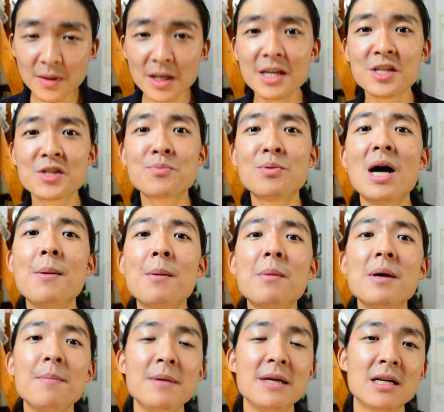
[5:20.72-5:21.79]
is
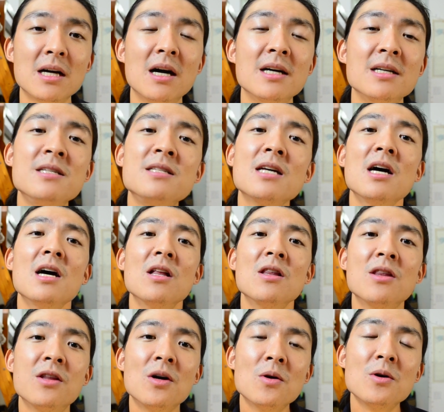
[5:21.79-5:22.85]
probably because
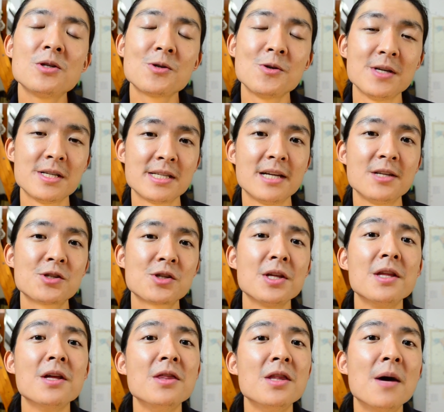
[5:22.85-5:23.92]
those are essentially
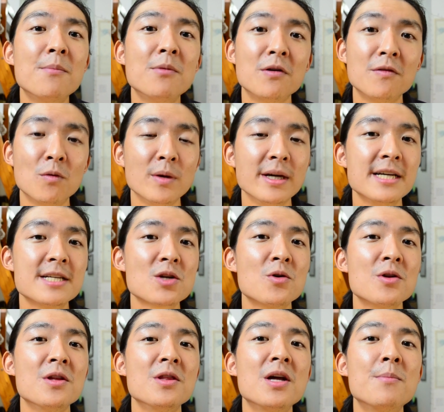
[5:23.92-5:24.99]
the number of weeks
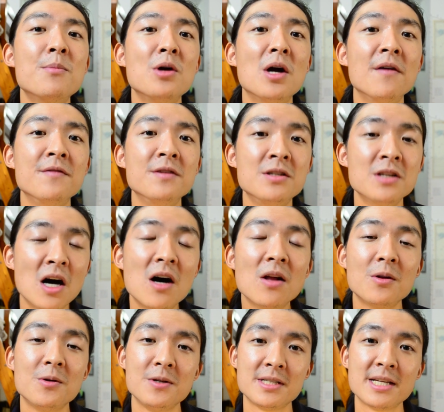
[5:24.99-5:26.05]
or the number of
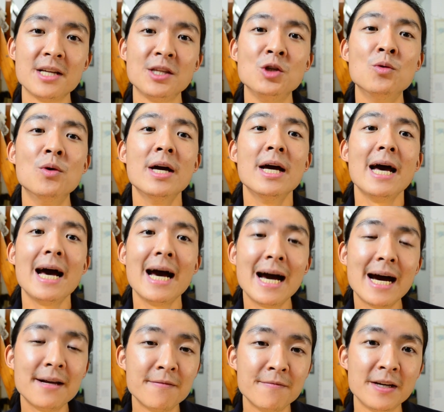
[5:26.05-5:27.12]
dollars that you
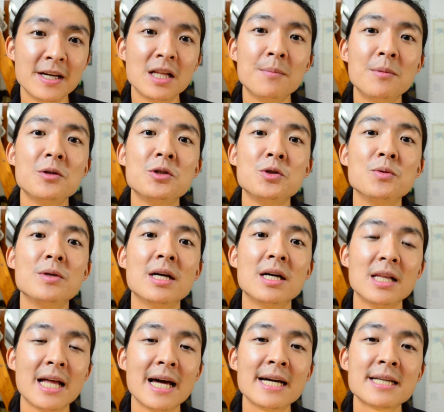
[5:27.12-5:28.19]
had available to
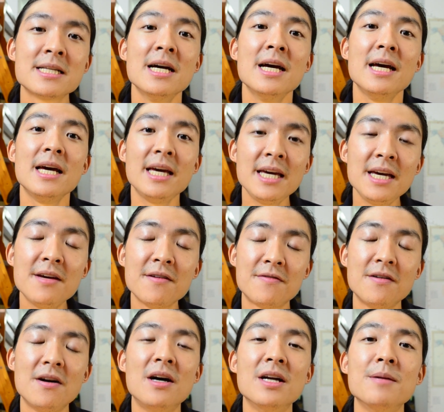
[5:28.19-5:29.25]
collect
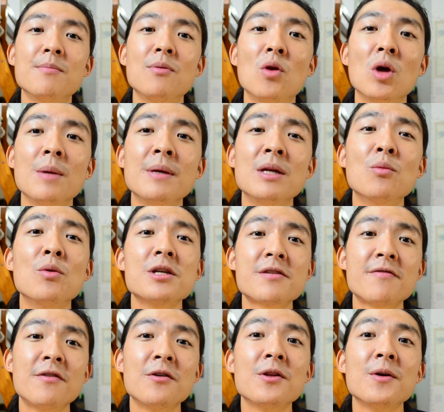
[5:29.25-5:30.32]
if unemployment was
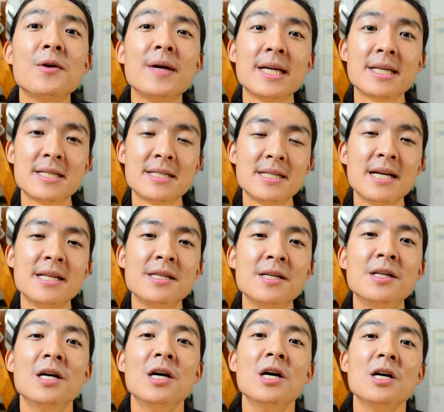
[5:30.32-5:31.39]
further
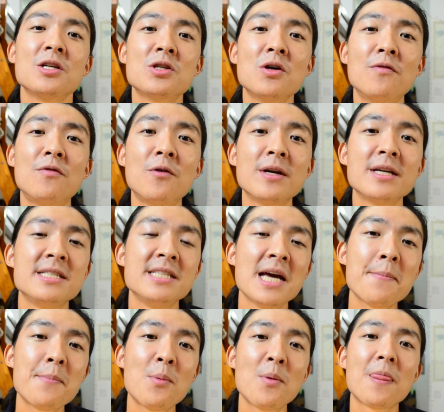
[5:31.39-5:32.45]
extended. So for
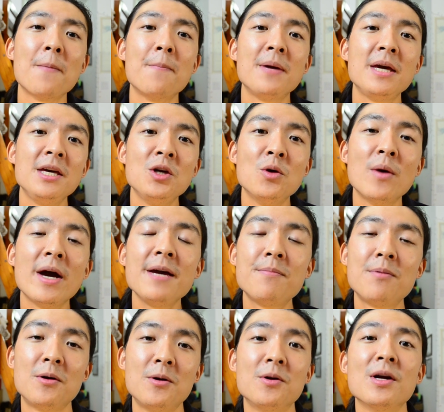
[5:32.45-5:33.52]
example, with the PUA
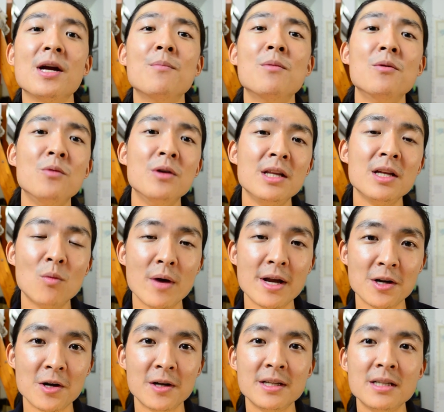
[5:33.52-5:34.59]
program, what really
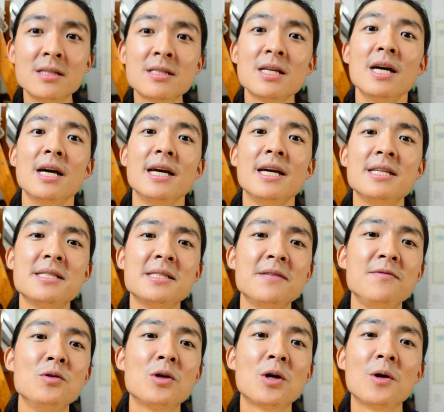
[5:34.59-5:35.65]
went on is that
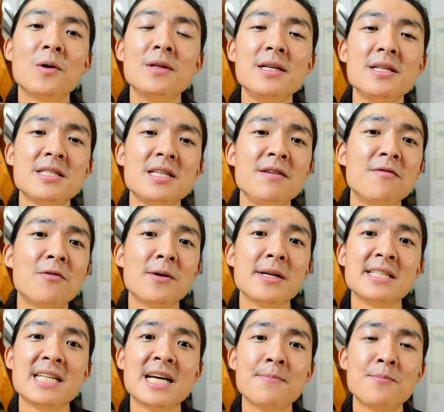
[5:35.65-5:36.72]
if you currently see, for
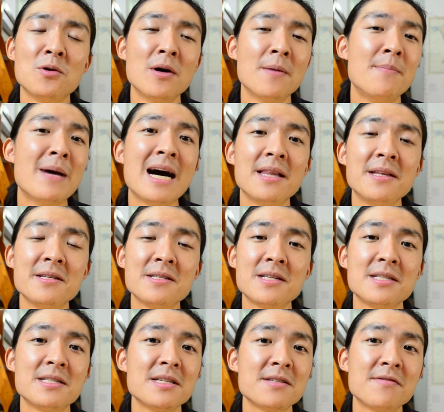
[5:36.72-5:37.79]
example, a balance
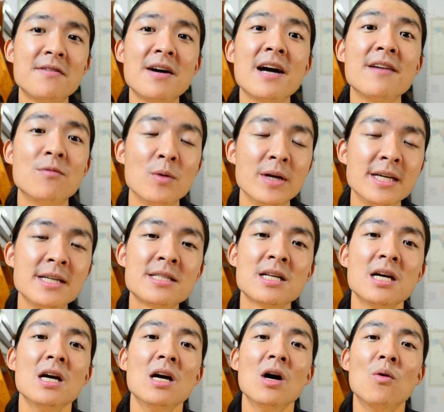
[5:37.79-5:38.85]
that says 5 weeks,
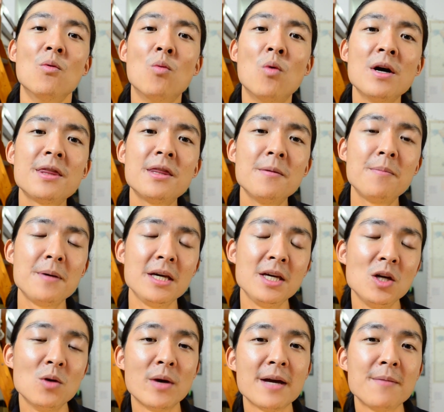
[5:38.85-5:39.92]
what the
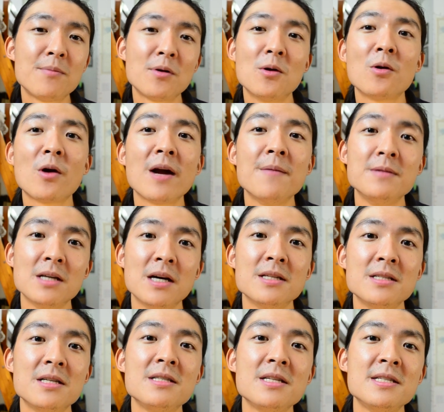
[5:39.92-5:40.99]
PUA program
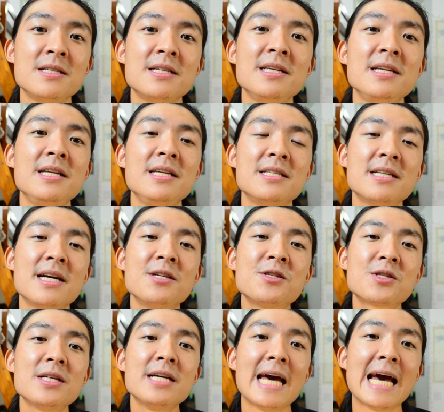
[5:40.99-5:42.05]
does is that it
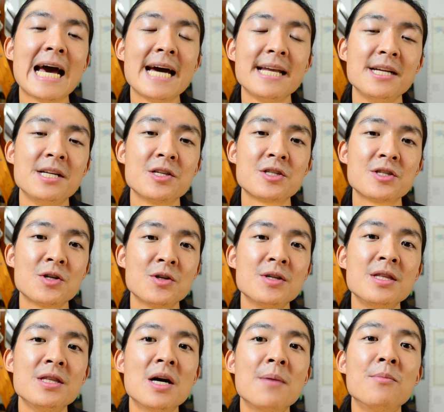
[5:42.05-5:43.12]
essentially added a
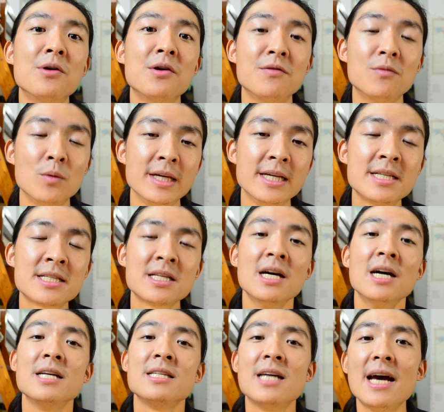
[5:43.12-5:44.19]
certain number of weeks
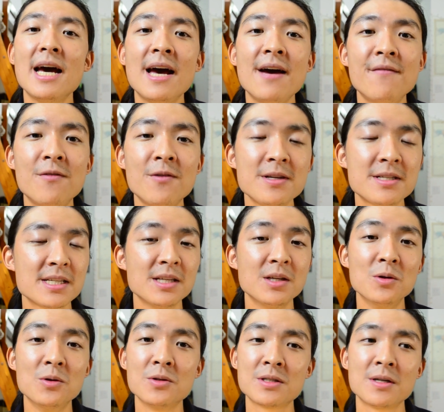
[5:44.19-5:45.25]
to every
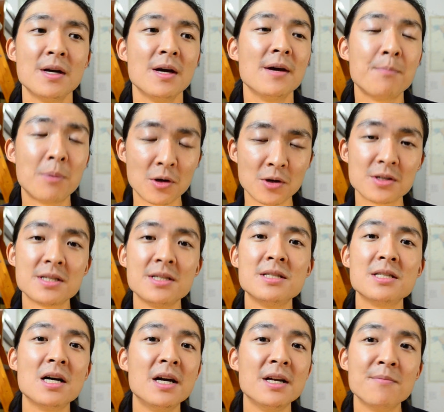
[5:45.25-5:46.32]
single
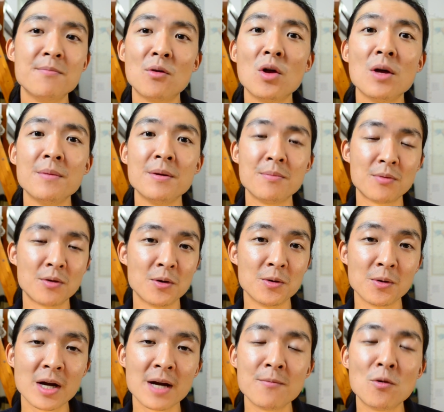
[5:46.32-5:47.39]
person's unemployment
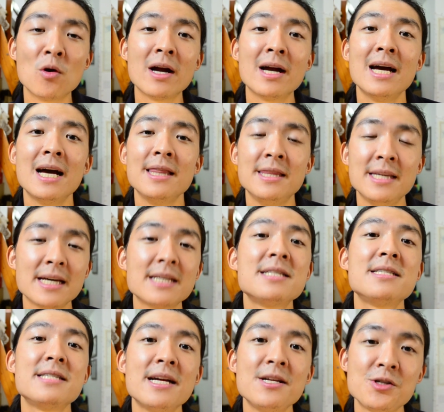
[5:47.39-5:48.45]
program, or the
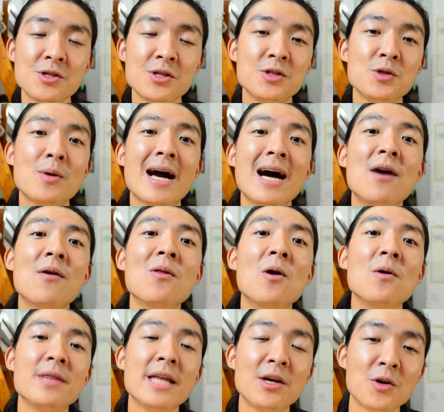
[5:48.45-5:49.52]
extension to how
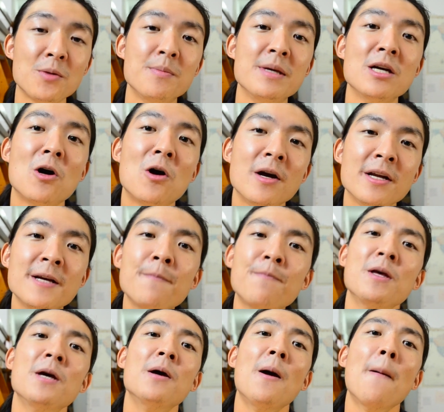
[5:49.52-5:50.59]
long they could be on
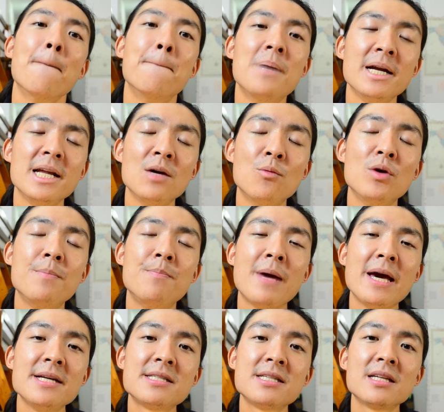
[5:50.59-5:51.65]
it. But it
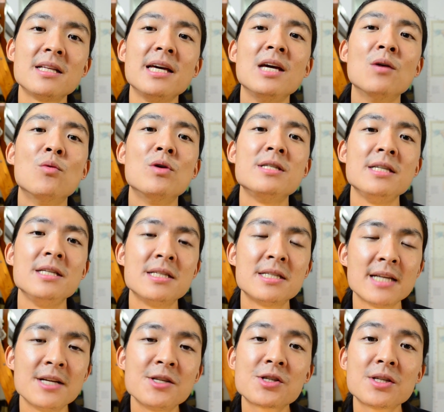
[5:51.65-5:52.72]
was
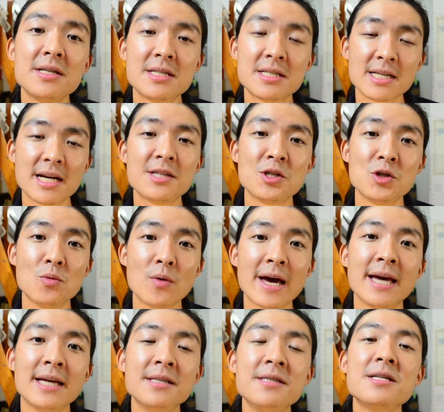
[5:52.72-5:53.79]
essentially set to
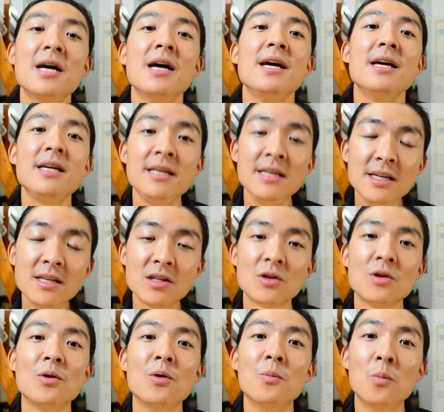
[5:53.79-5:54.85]
end
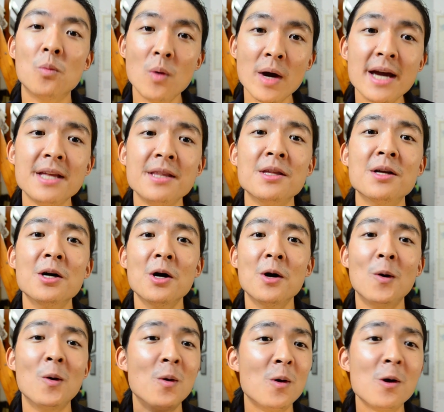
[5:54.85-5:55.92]
either when
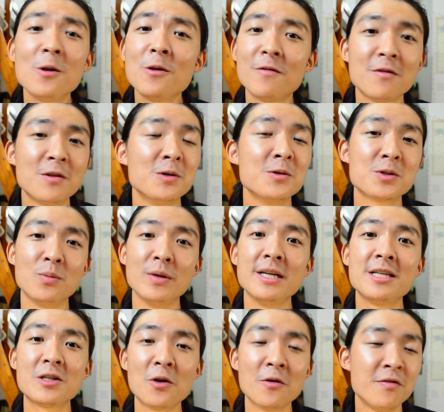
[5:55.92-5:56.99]
all of those
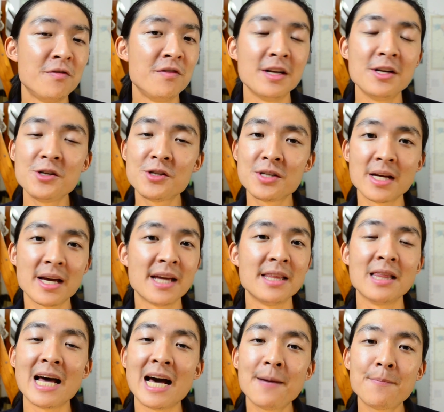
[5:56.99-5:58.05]
weeks are finished
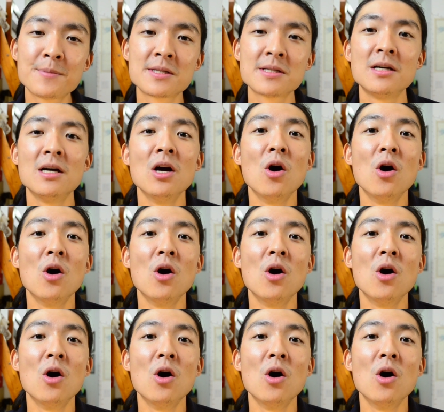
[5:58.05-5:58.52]
and lapsed,